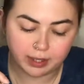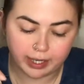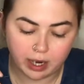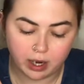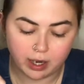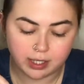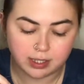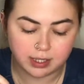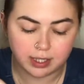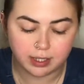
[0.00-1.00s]
like I
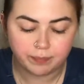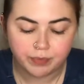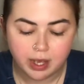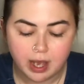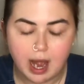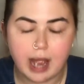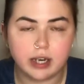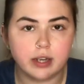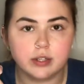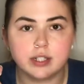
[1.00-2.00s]

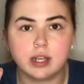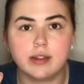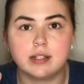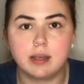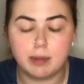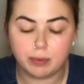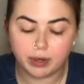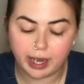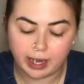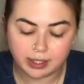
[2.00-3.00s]
understand that some people
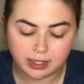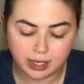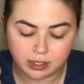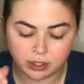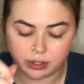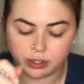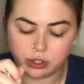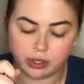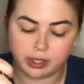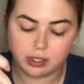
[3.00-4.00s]
can take certain
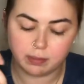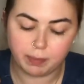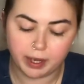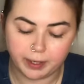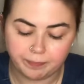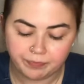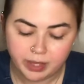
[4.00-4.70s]
stress, but